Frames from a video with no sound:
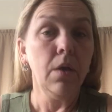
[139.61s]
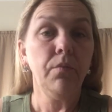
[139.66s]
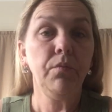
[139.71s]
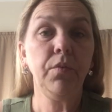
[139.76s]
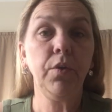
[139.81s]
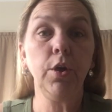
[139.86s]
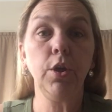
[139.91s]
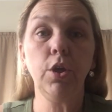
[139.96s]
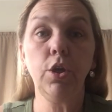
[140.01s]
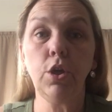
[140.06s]

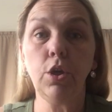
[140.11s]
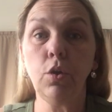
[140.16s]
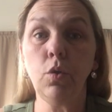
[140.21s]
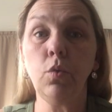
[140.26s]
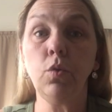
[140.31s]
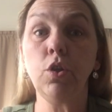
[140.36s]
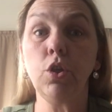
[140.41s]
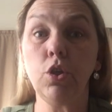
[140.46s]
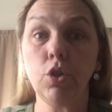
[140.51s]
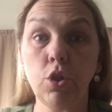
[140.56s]
for
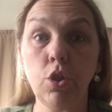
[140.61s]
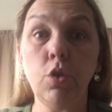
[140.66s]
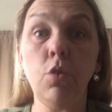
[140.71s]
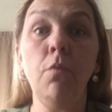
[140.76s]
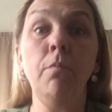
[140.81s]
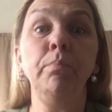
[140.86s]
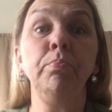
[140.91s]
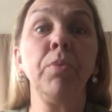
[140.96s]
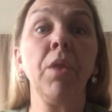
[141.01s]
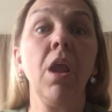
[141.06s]
you to
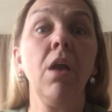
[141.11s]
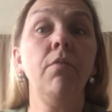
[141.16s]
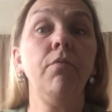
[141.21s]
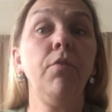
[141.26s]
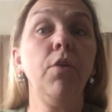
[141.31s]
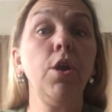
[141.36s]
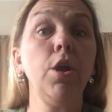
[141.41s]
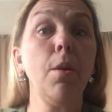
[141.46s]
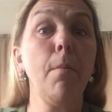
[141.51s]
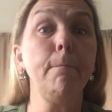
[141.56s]
do
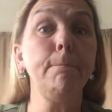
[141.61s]
for your